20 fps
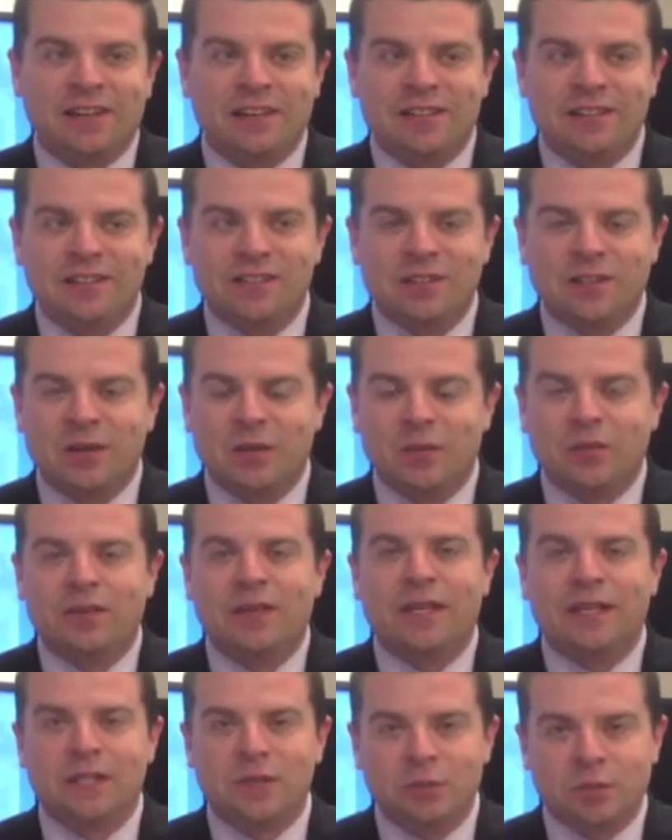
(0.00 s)
it's a
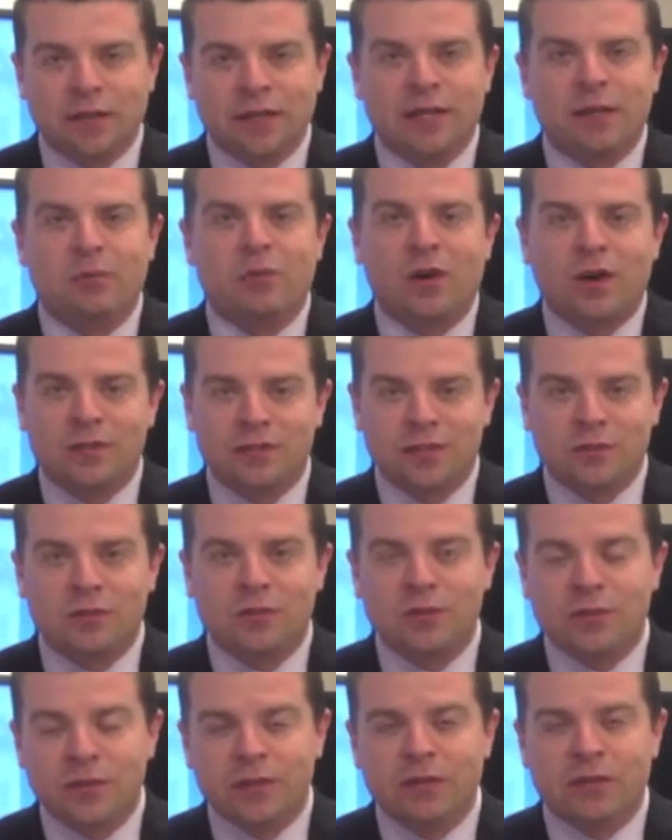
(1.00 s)
complex planning process
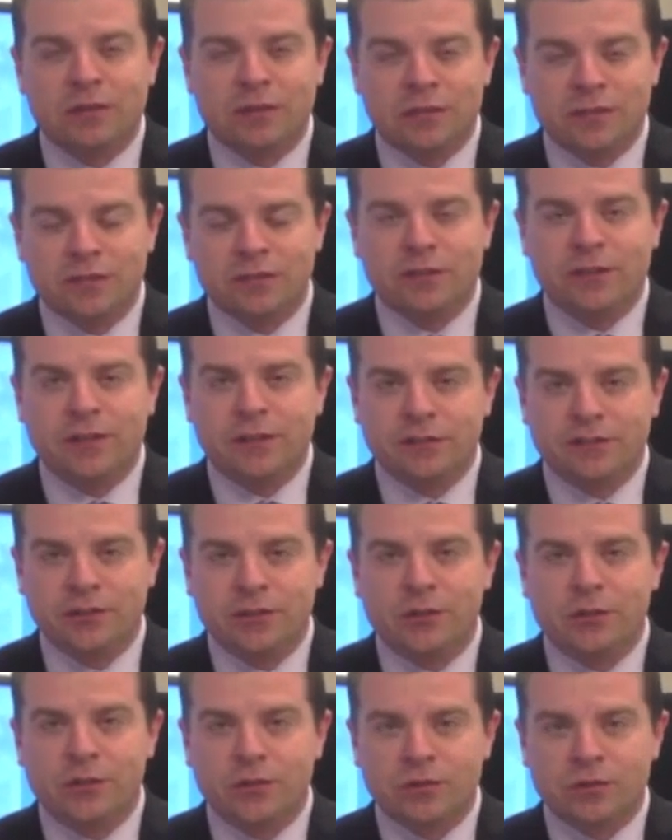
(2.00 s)
between all these different
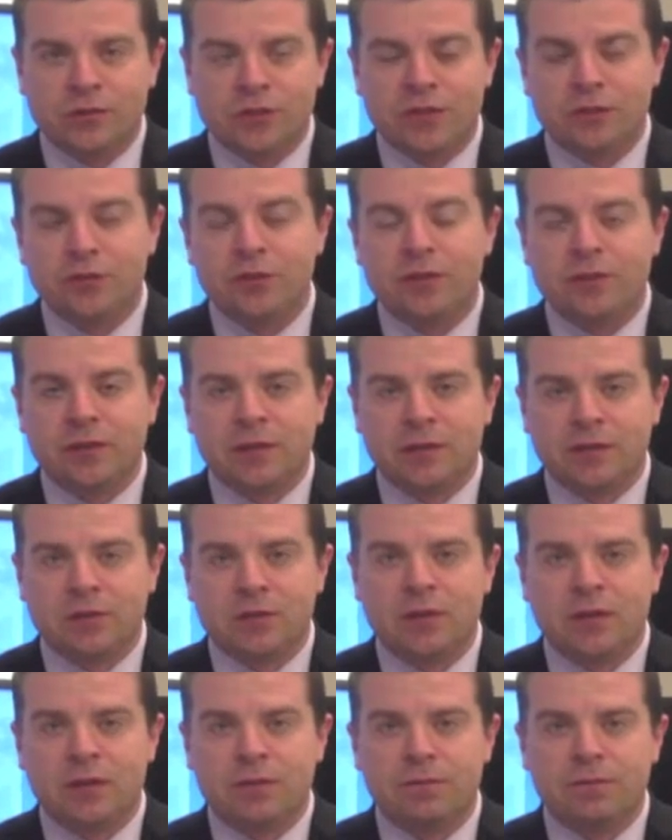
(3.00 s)
individuals and treatment as
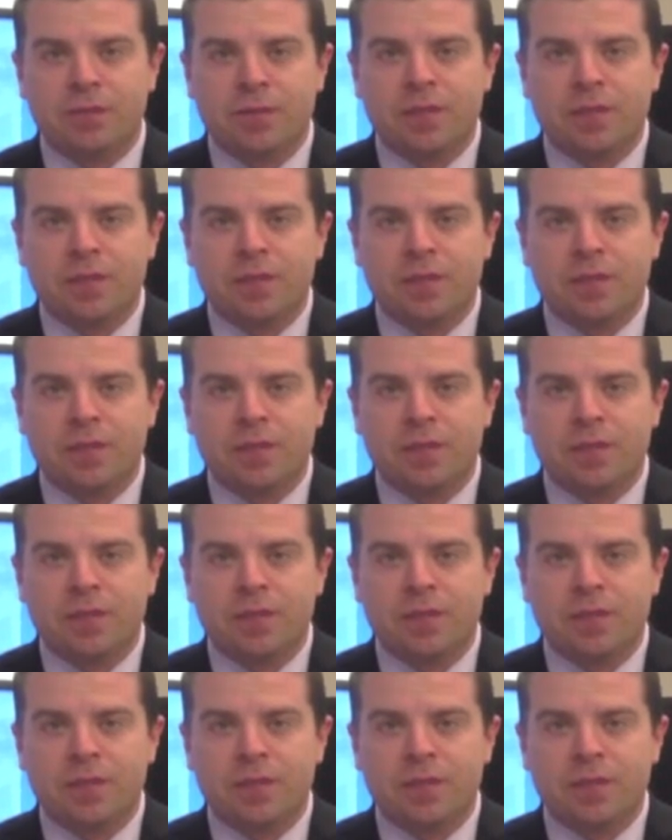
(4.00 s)
well.